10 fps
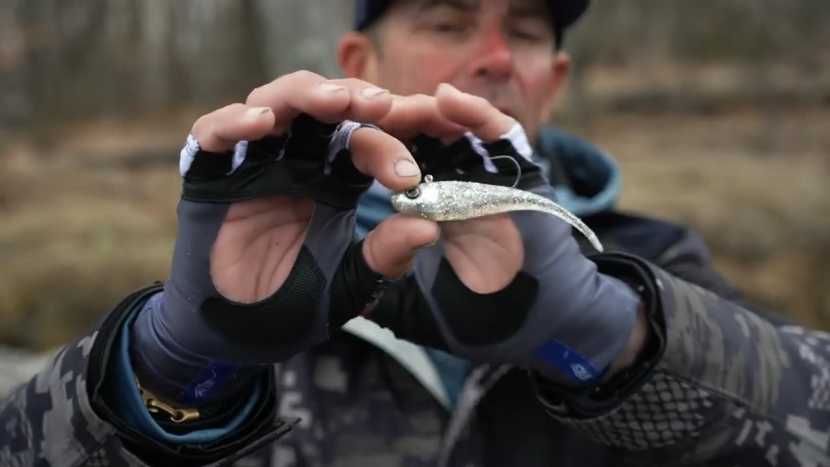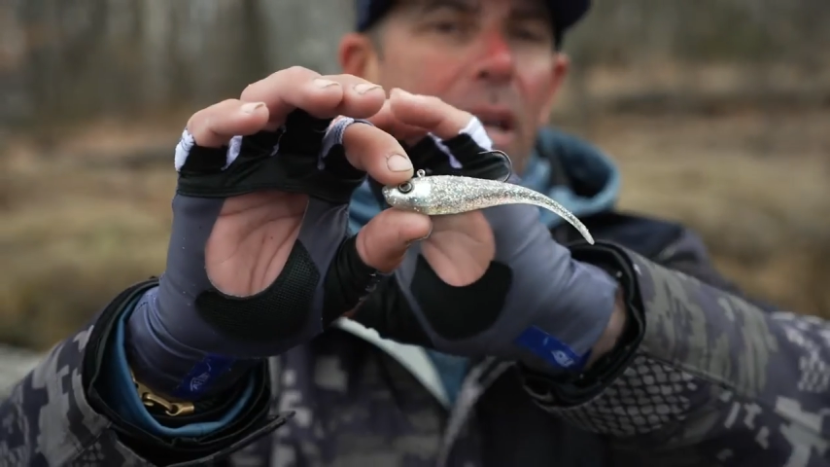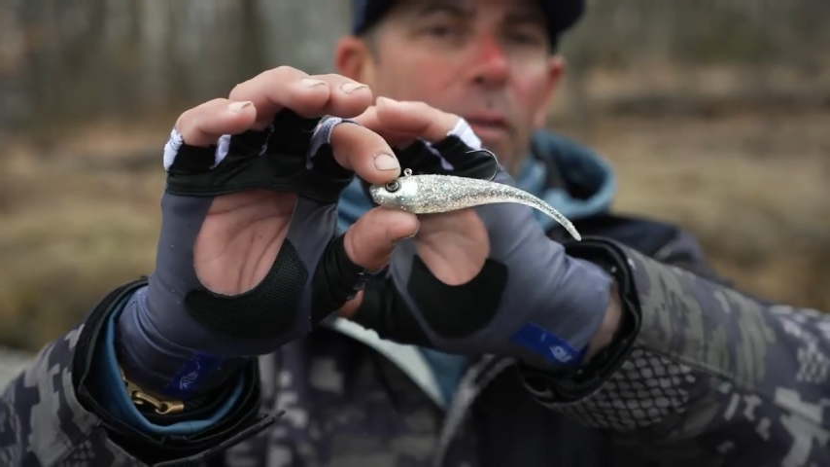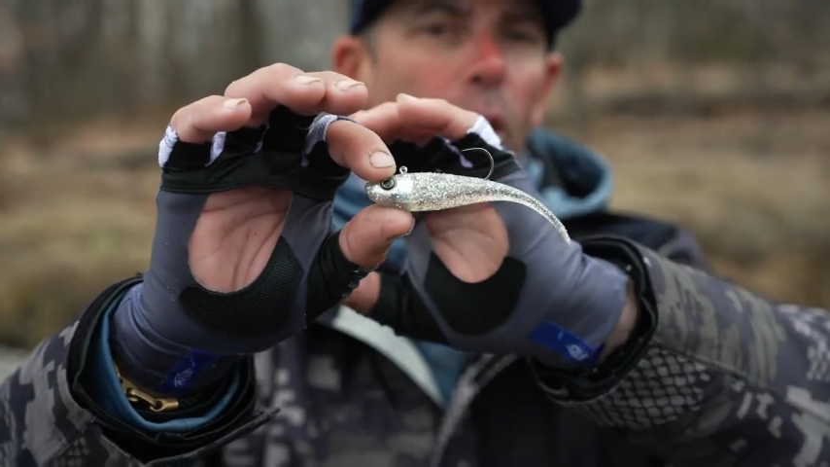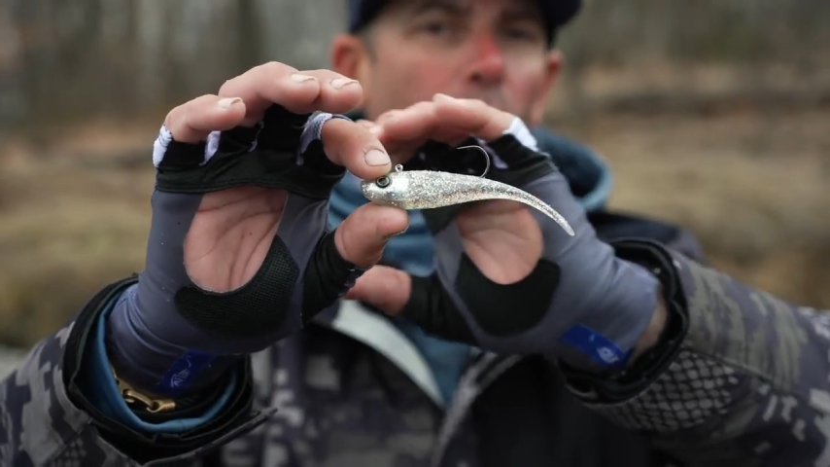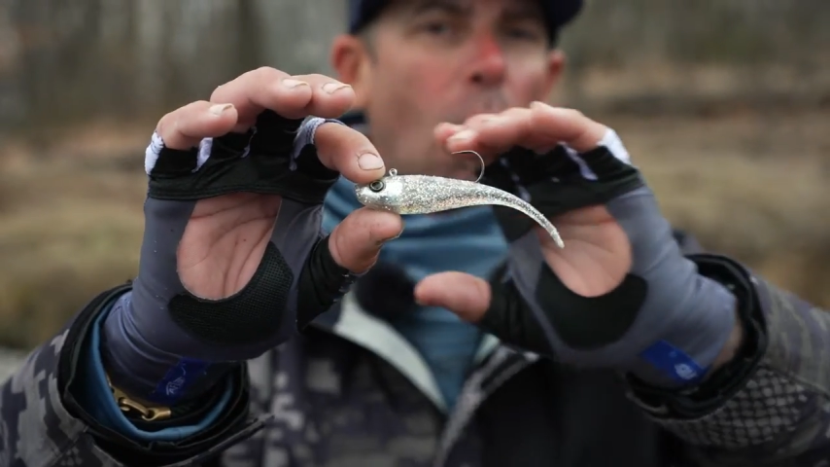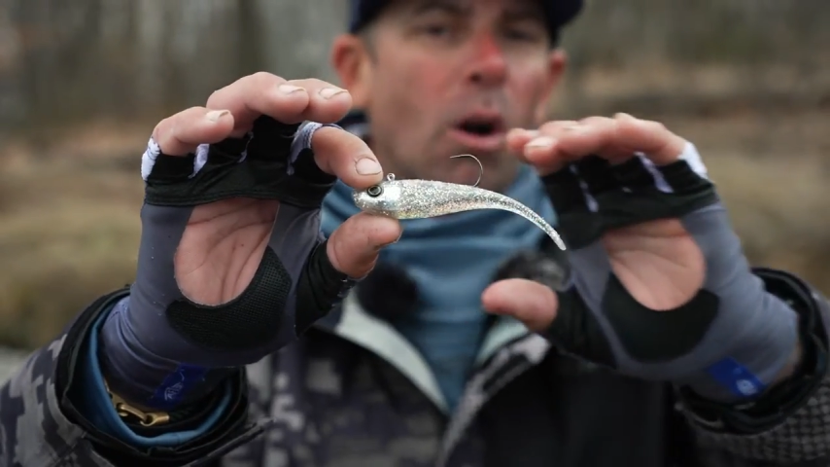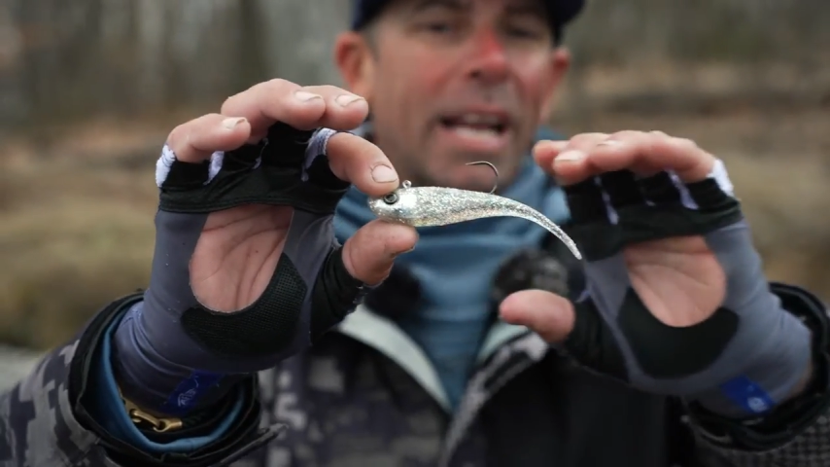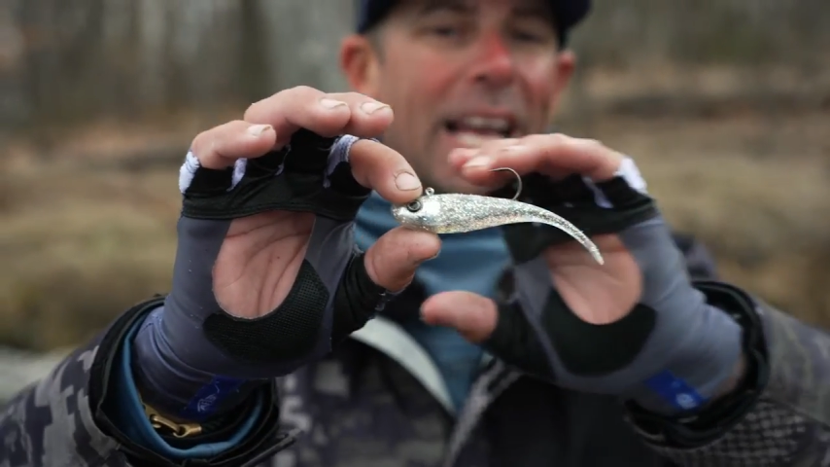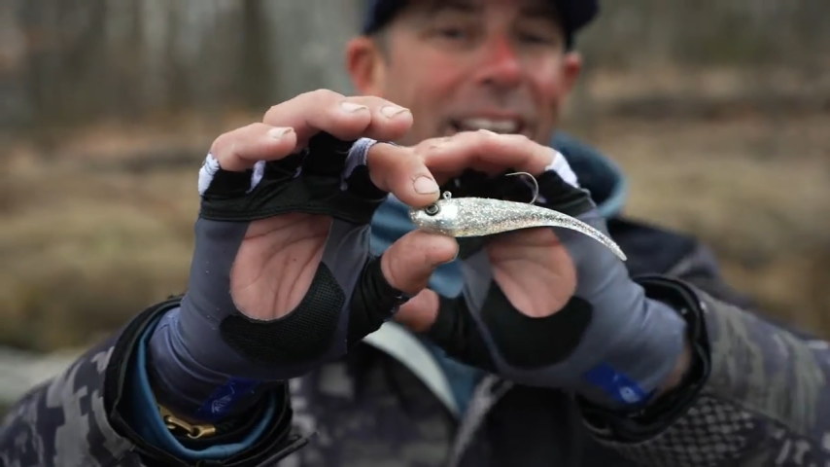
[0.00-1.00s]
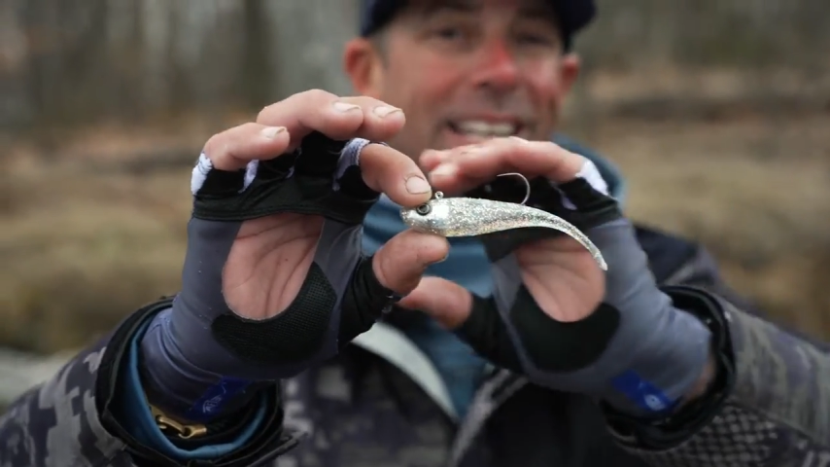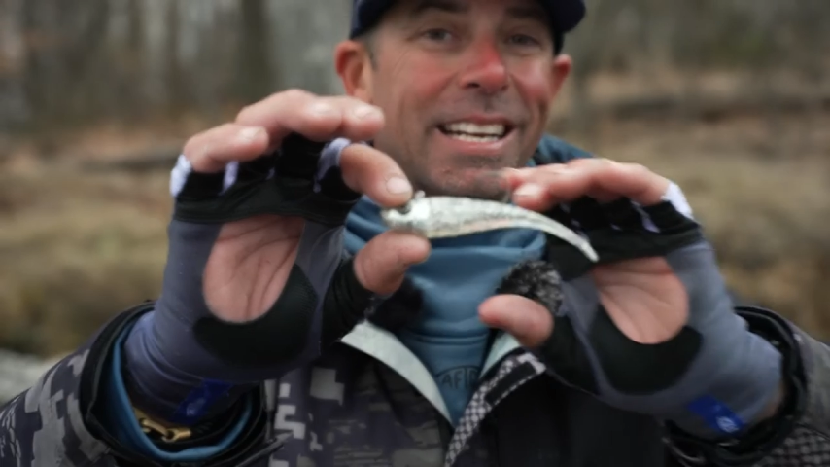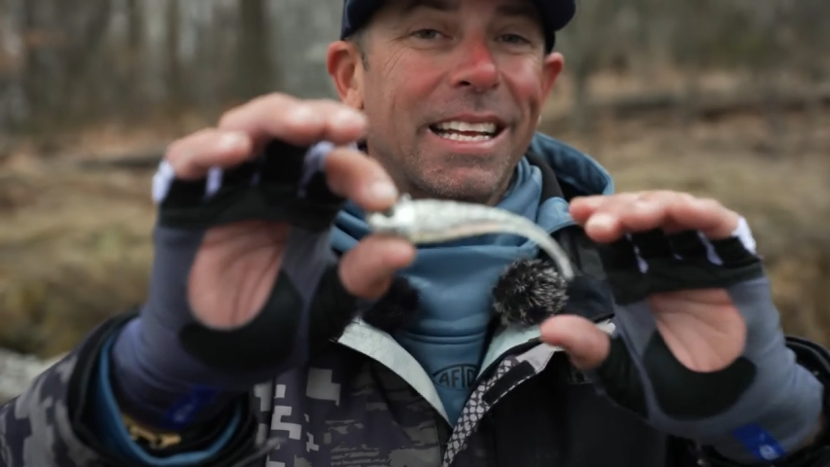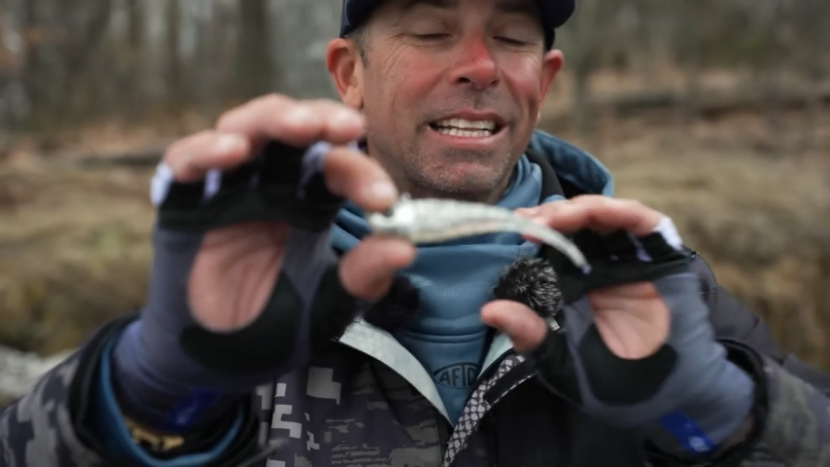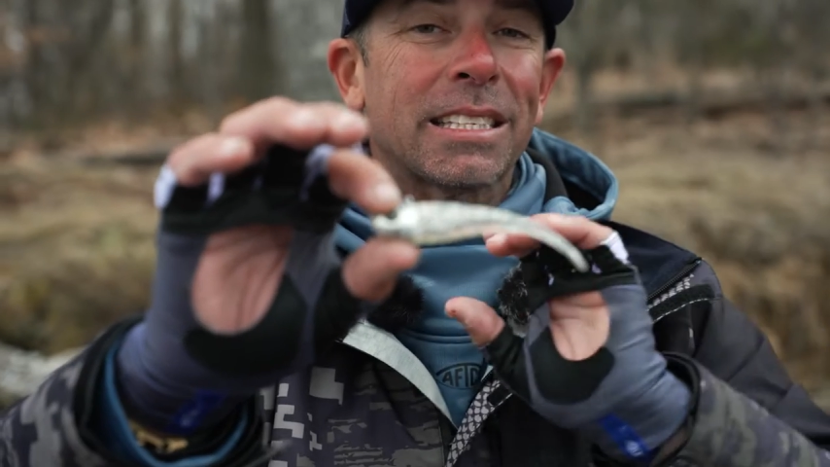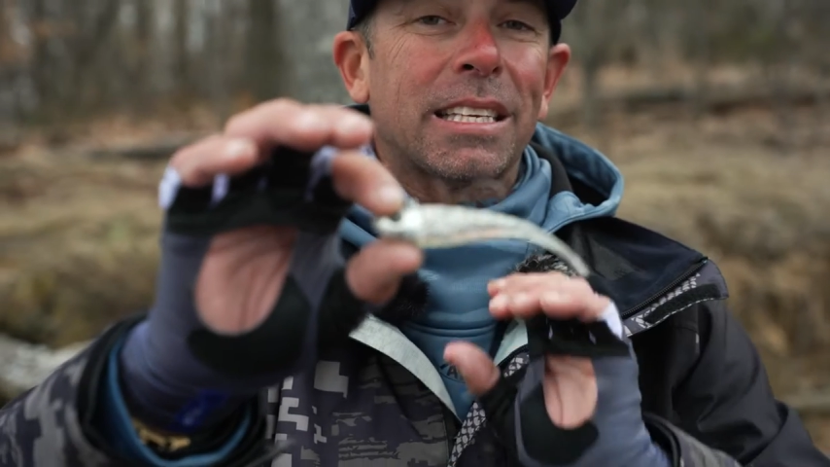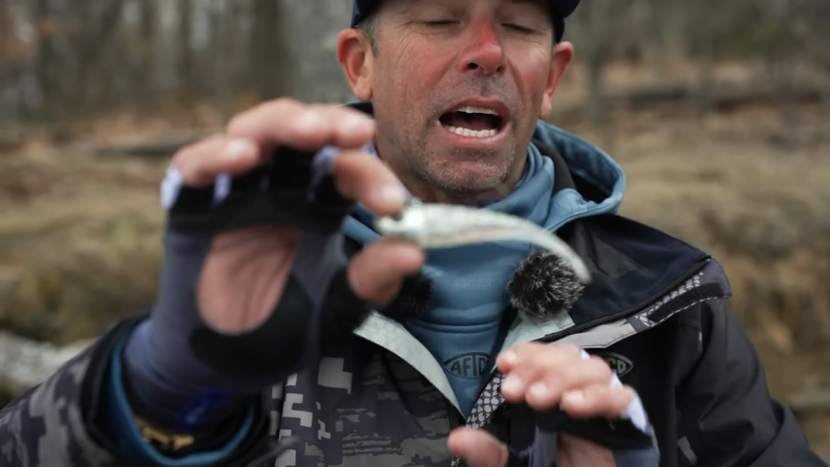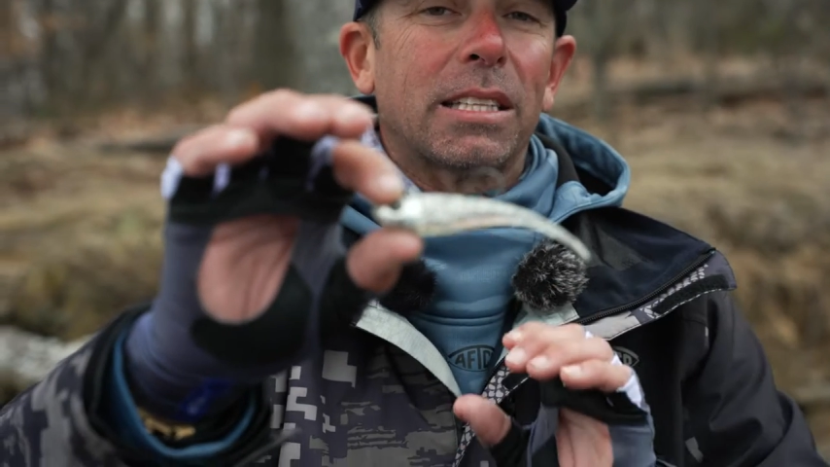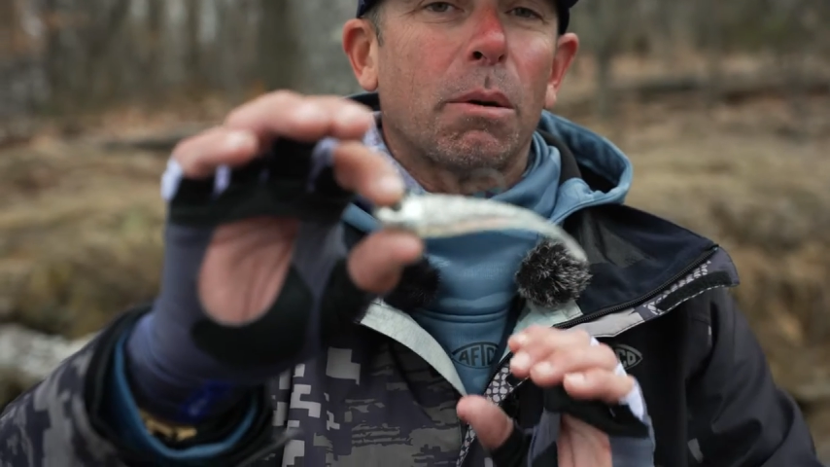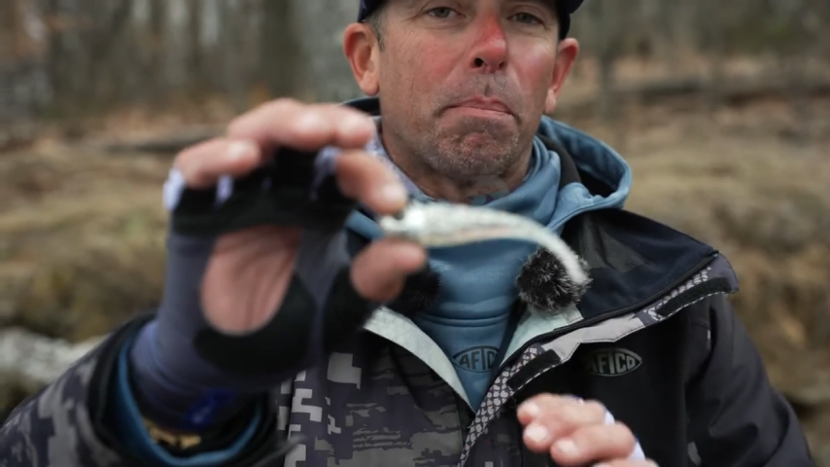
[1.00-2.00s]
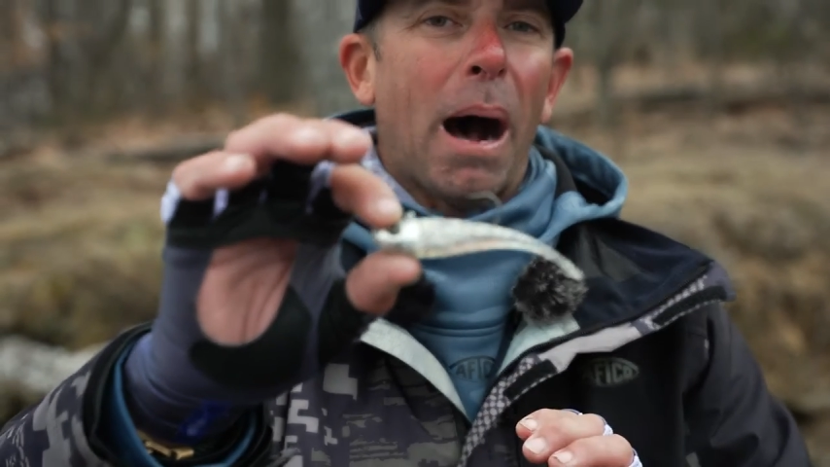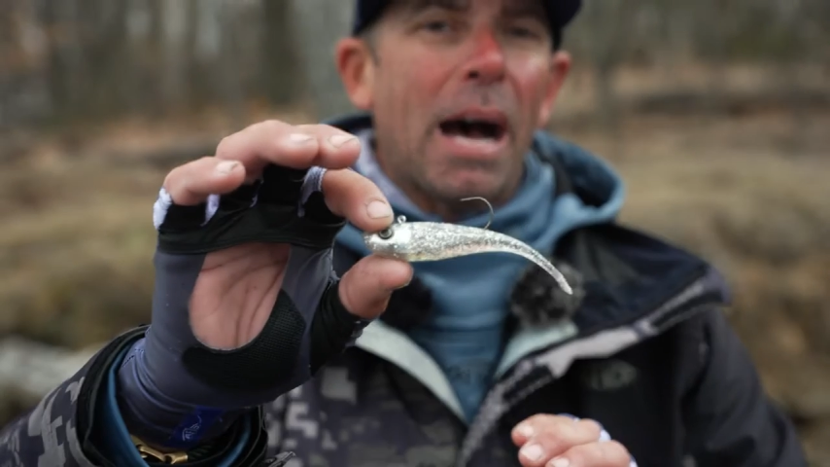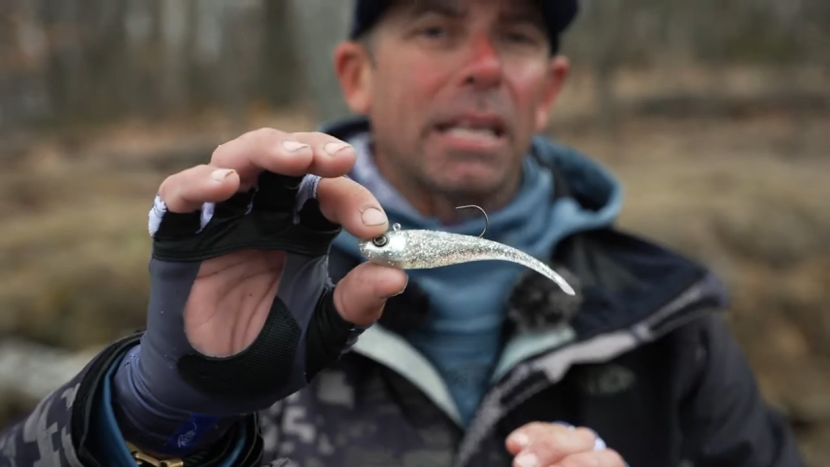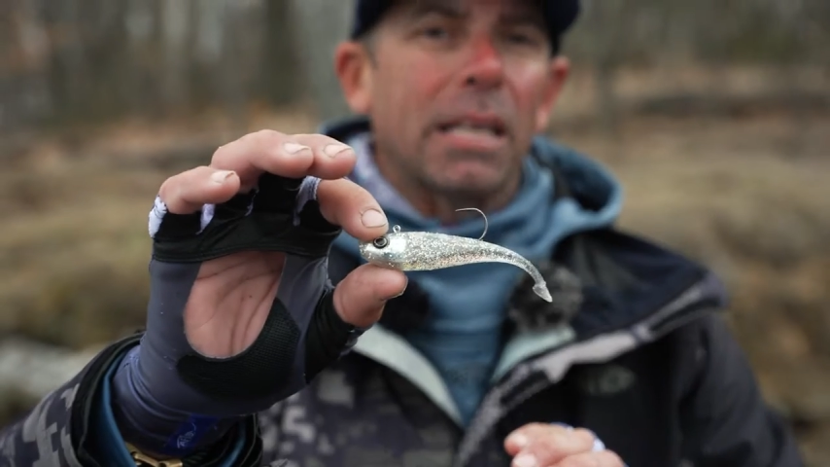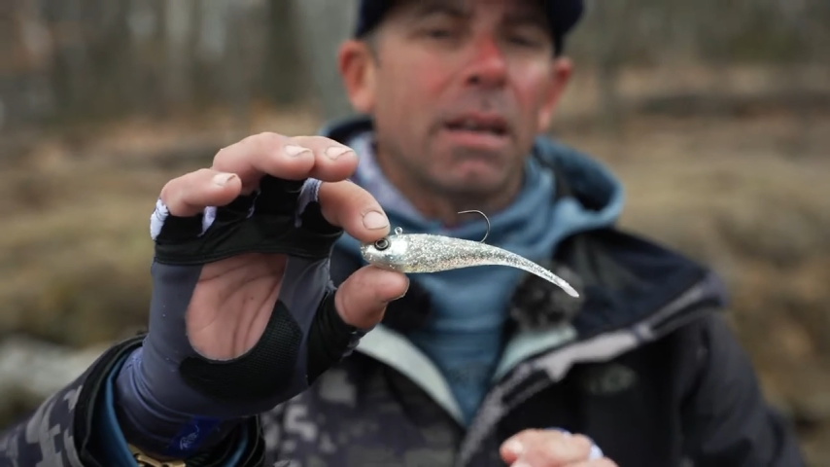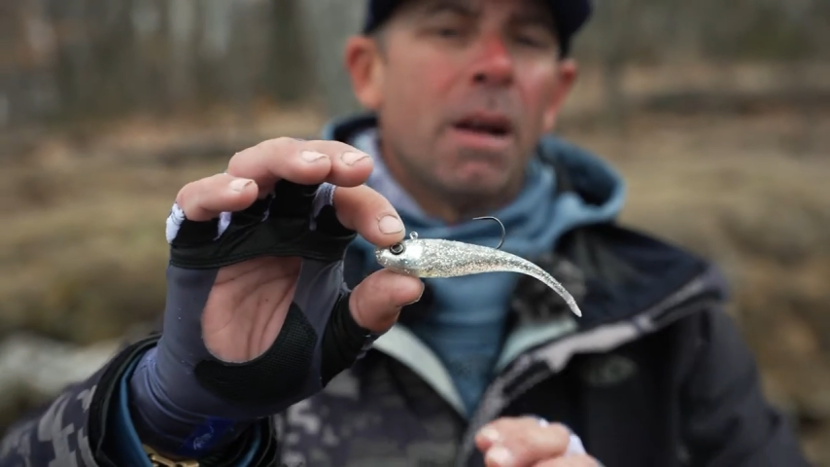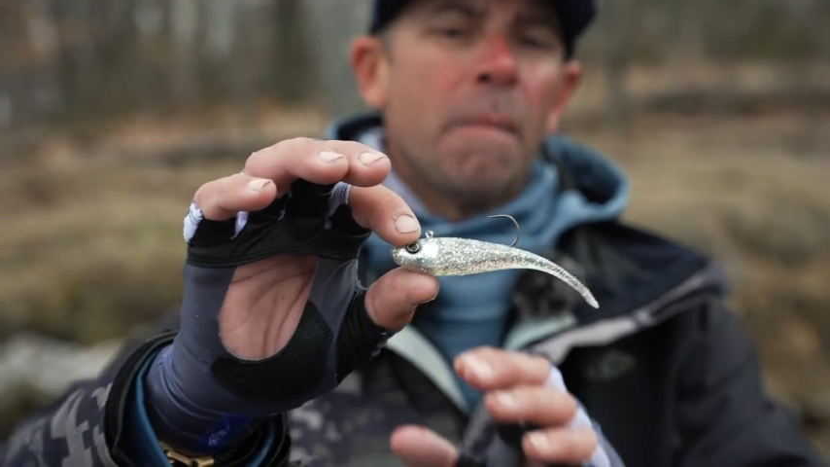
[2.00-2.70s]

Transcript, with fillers: They've elongated it inside the body.